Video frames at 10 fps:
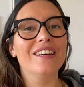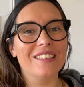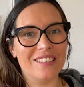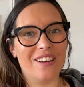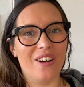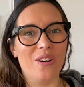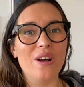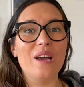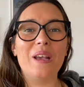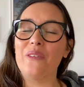So
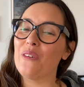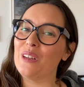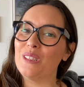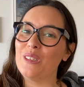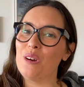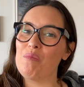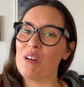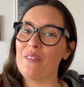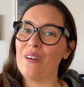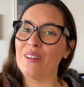if you want to know
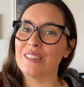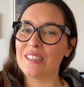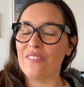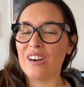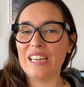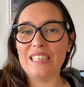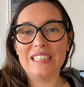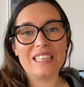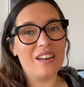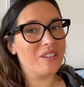more about
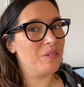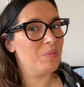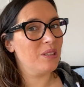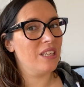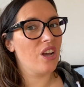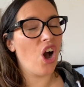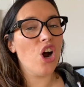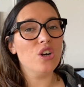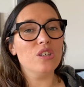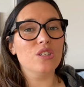serverless, cloud computing
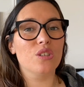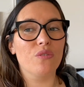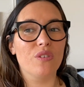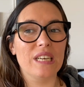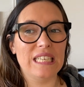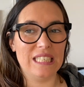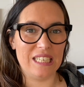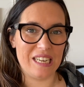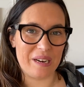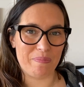or software
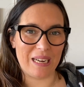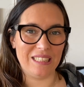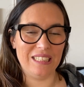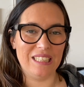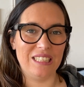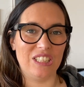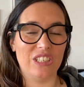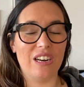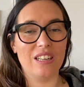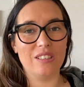engineer practices in
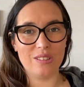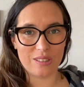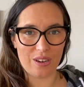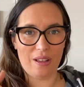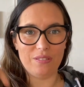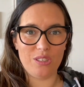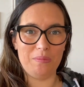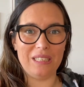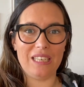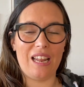general, subscribe to
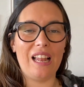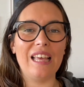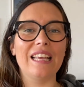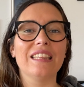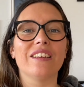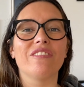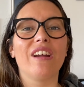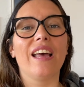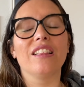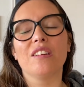my channel in the
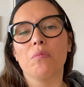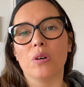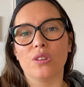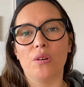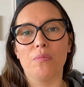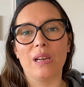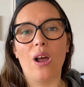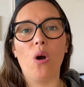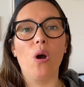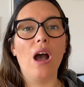red button
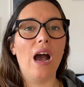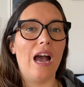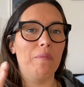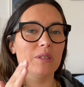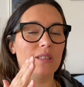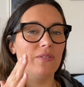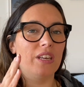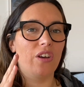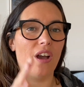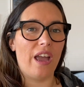below. I post a
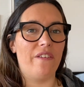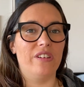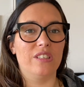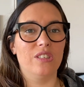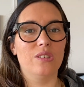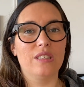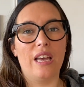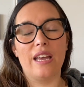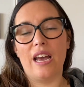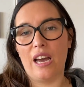video every
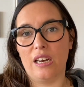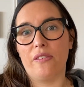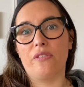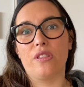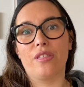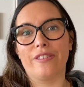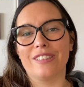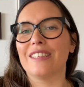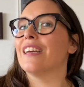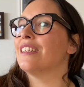Tuesday and every
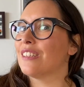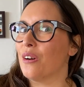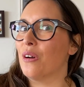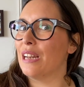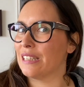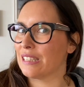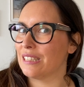Thursday. So let's get